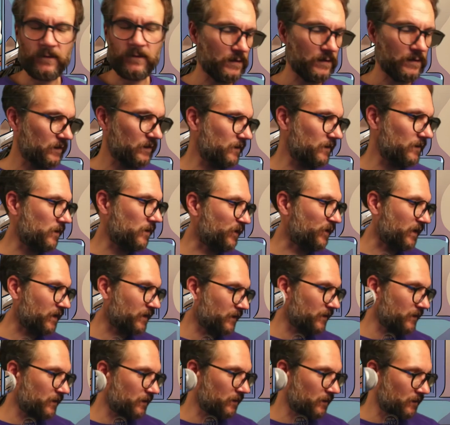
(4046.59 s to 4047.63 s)
Let's see the
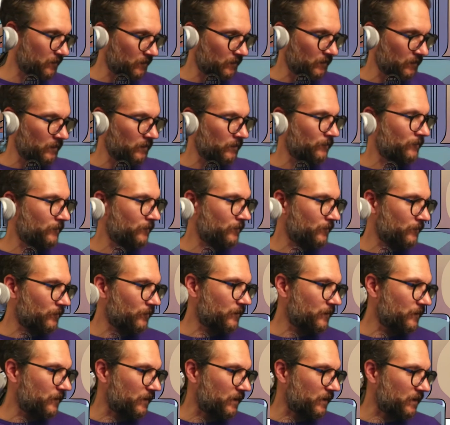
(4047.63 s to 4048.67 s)
next
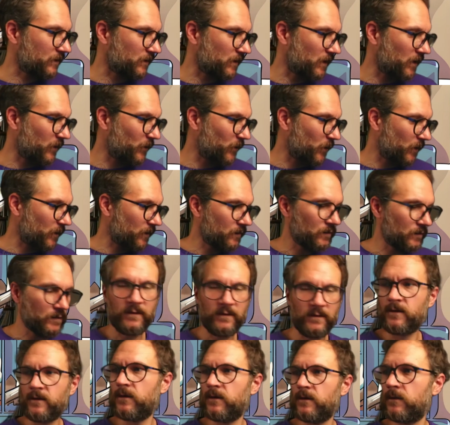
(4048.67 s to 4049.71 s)
example.
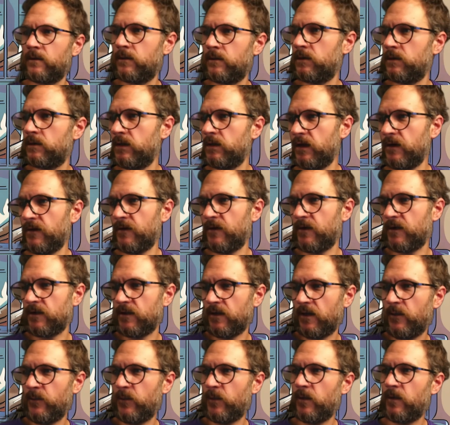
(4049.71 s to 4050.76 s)
Next
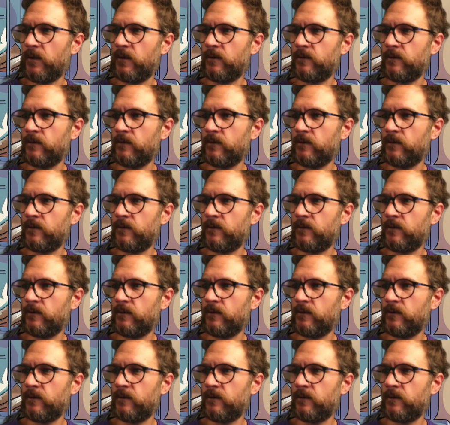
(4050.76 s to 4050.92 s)
example.